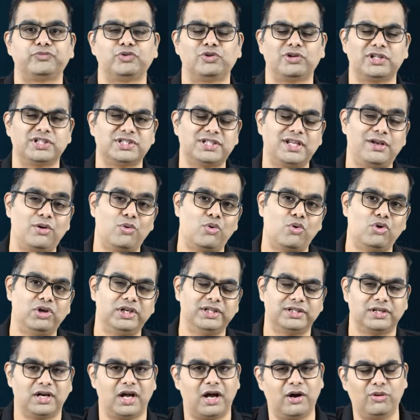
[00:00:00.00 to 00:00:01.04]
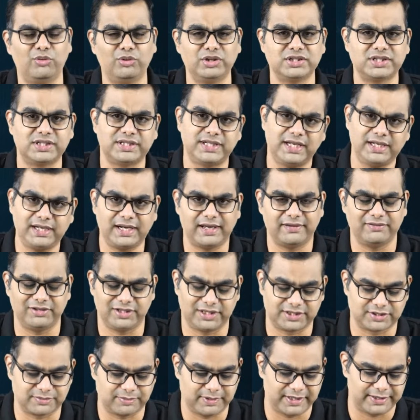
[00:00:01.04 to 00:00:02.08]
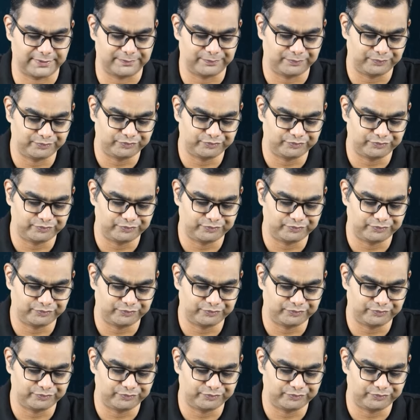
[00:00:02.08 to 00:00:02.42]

You can sell only how is it done? I will explain.